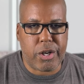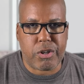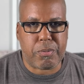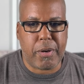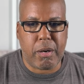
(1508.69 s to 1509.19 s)
you're
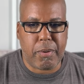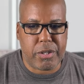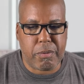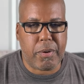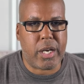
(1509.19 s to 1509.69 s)
spending a
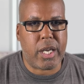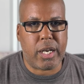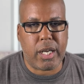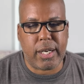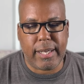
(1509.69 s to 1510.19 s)
bunch of money
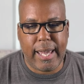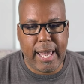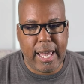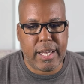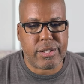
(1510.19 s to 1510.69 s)
on
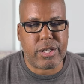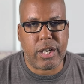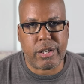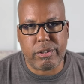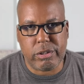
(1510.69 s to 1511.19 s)
gas and
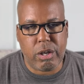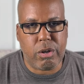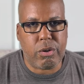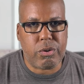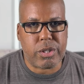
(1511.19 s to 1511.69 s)
on
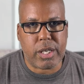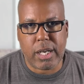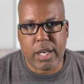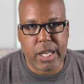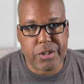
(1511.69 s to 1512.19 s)
clothes and
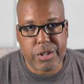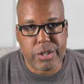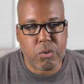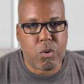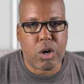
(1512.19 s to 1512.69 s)
on lunches
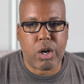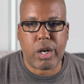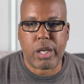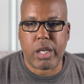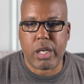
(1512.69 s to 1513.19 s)
at
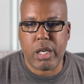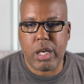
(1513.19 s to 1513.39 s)
work. And,